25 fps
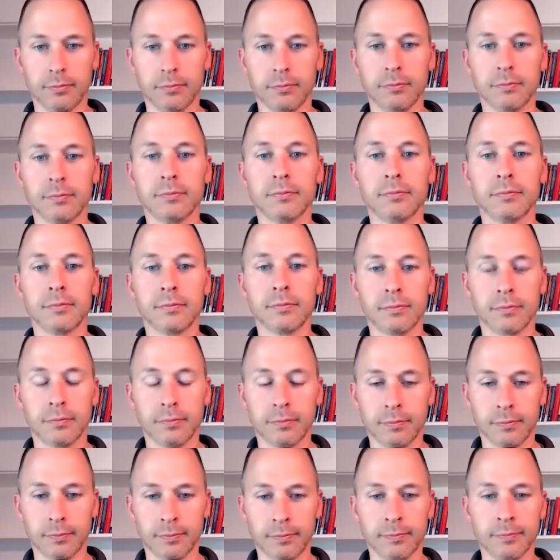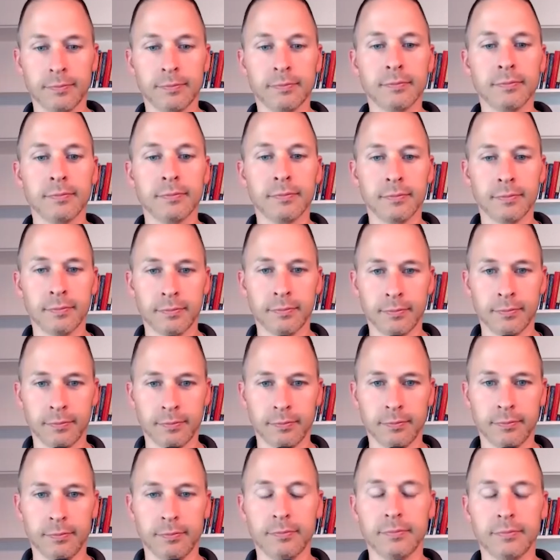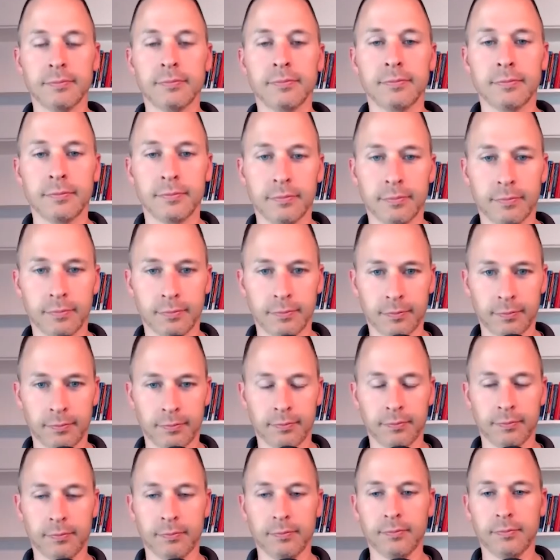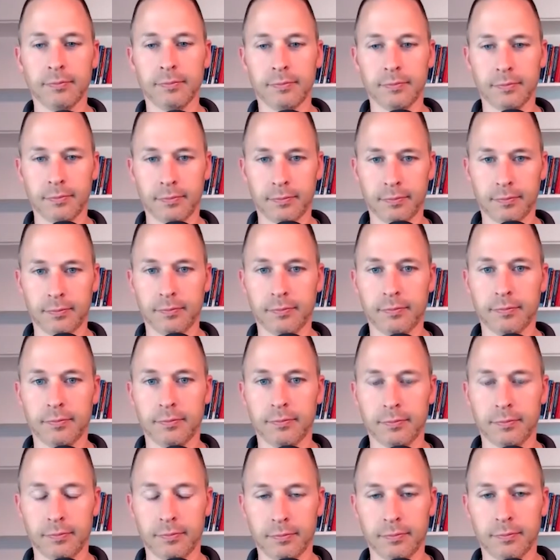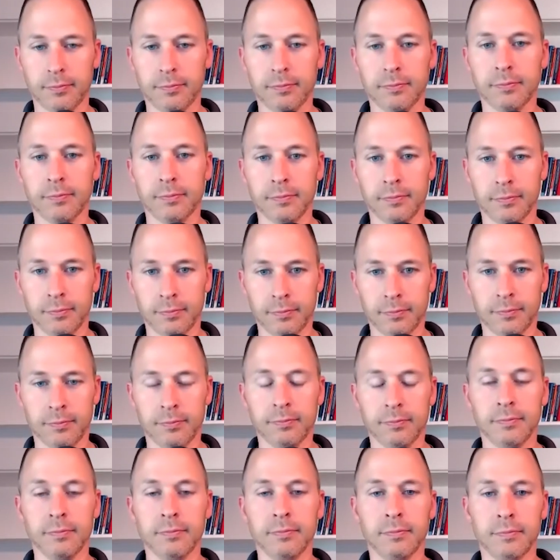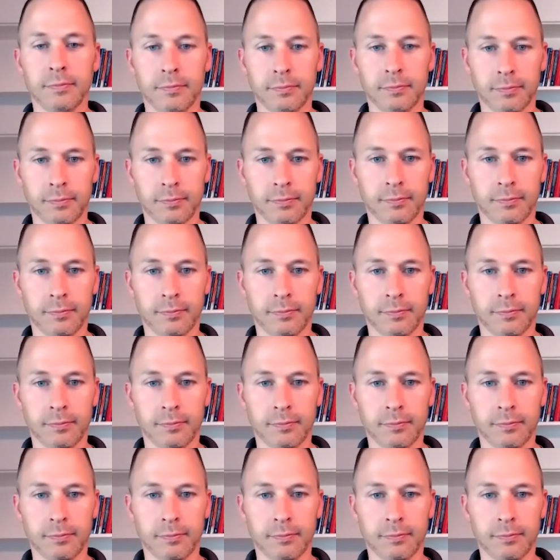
(silent)